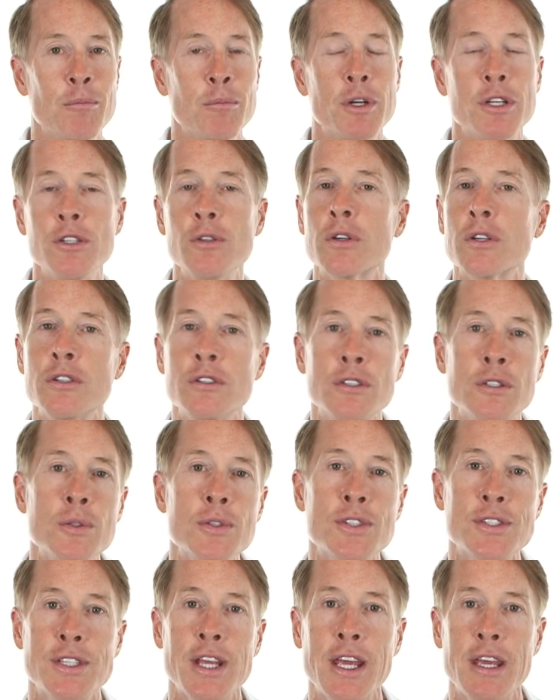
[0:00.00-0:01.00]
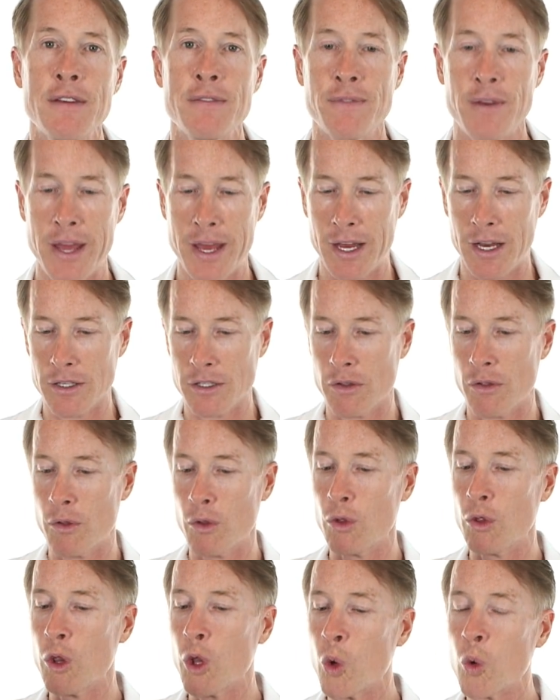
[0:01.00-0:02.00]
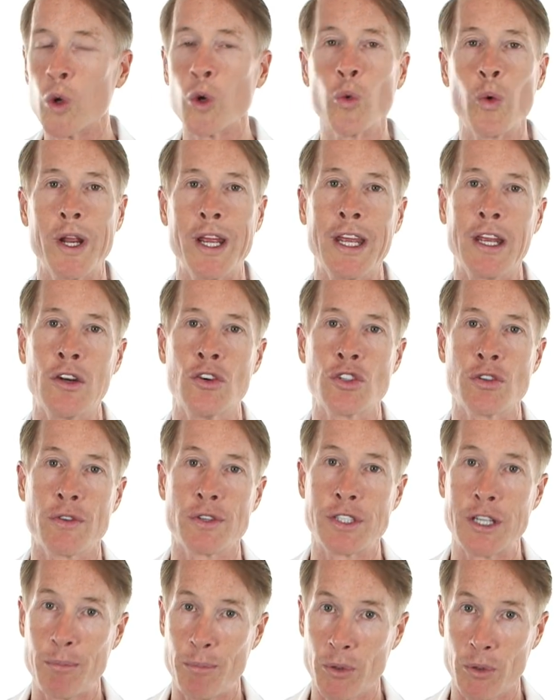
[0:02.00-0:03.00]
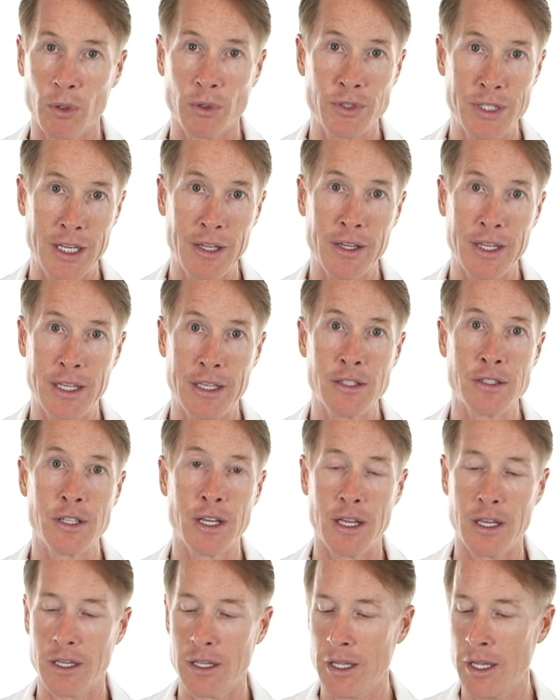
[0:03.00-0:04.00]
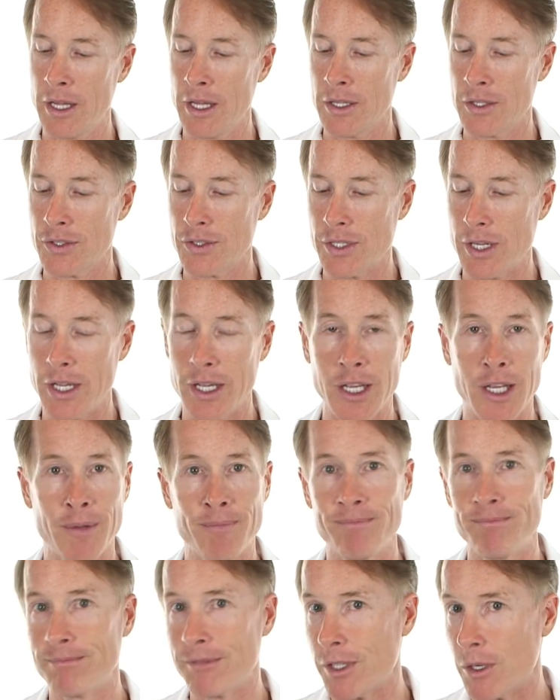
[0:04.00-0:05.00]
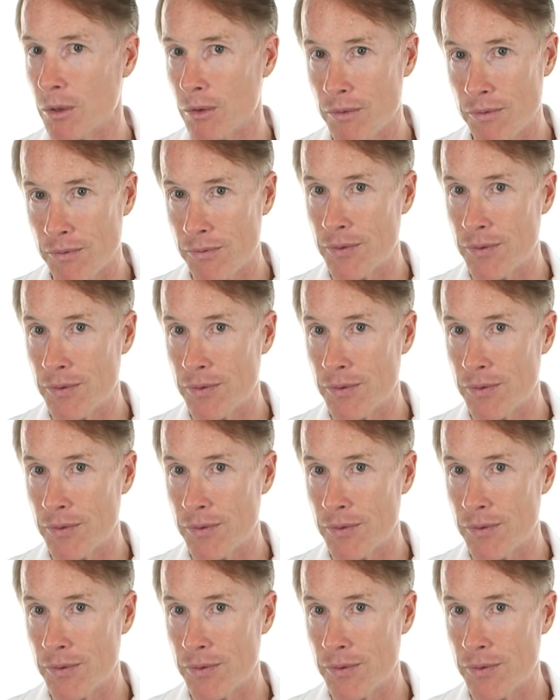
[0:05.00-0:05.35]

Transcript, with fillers: but you can do safe at the lower range of the typical daily intake, say, you know,